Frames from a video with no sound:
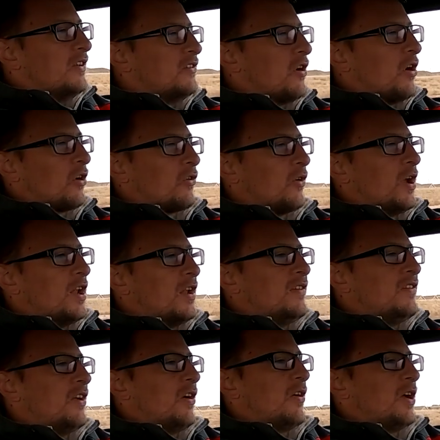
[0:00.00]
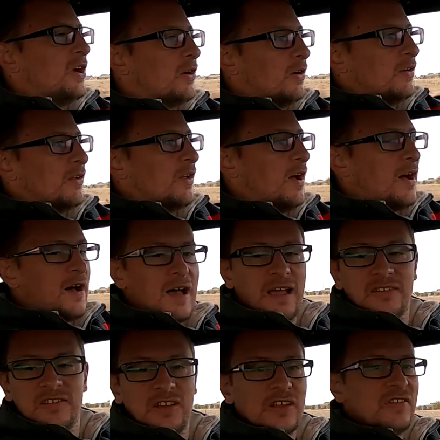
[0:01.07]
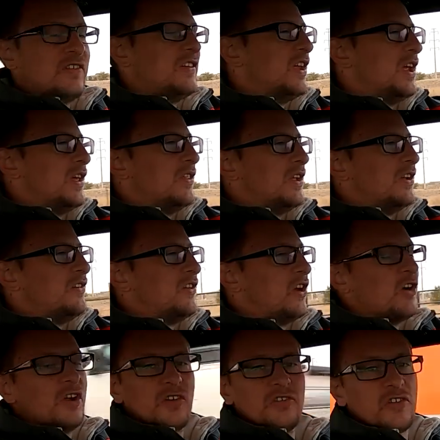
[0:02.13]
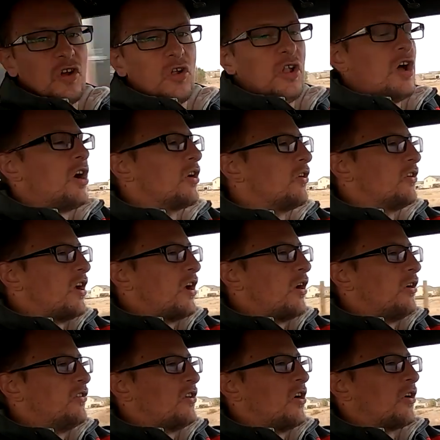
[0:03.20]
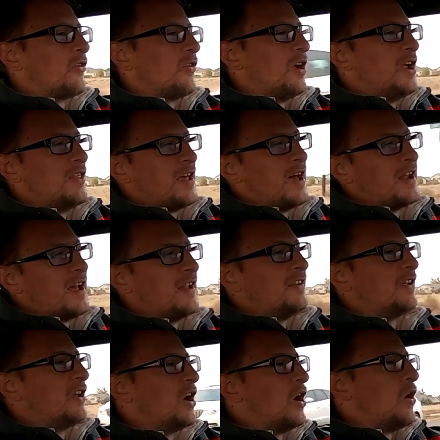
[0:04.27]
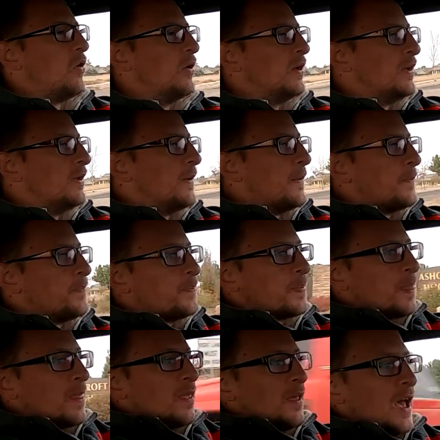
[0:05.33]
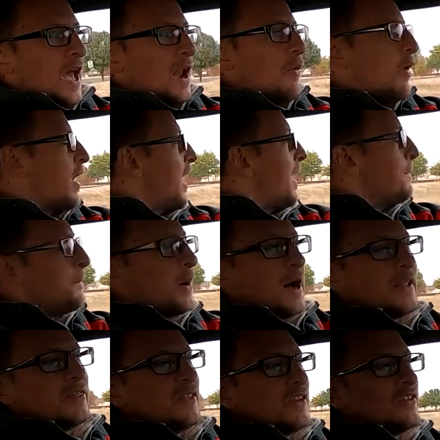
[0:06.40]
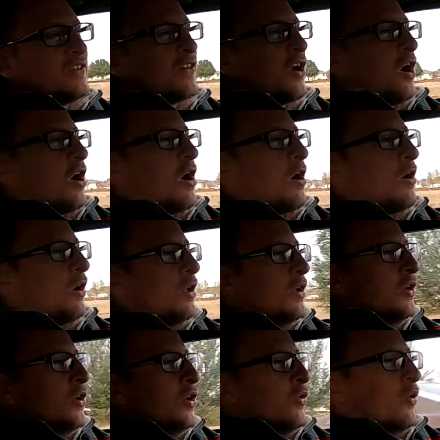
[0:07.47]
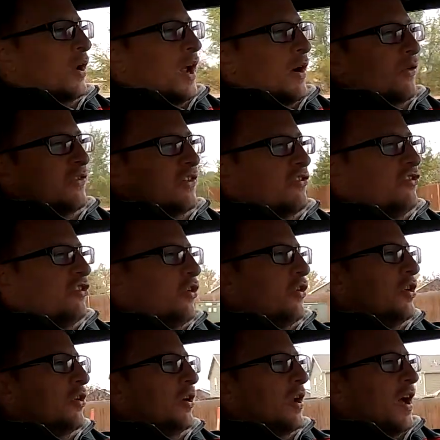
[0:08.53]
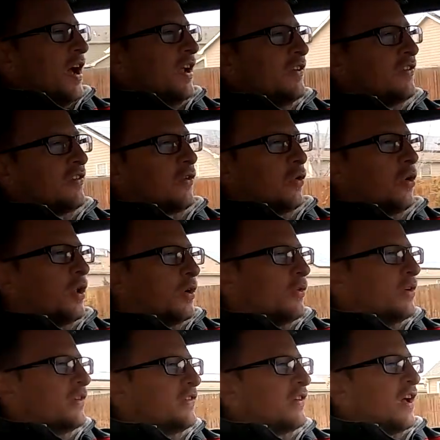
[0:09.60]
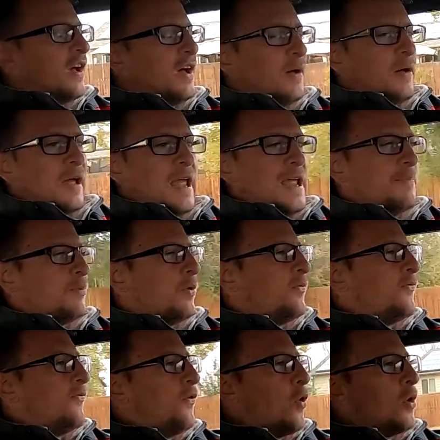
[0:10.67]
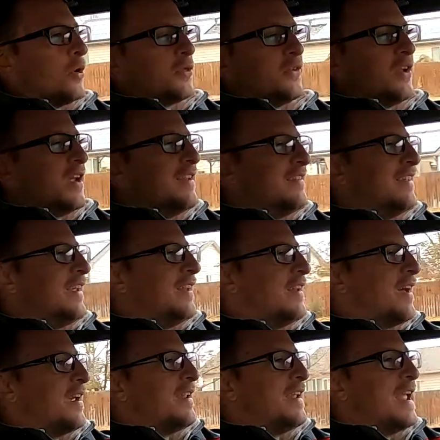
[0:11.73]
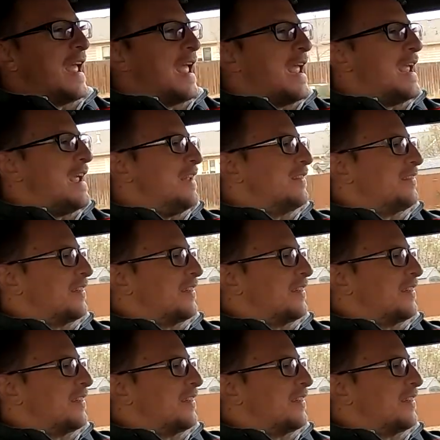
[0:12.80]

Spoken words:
dark green interior. As you can see, the interior is no longer dark green. That had to go. Anyway, I bought this car when I was a junior in high school. It was April 4th, 1998.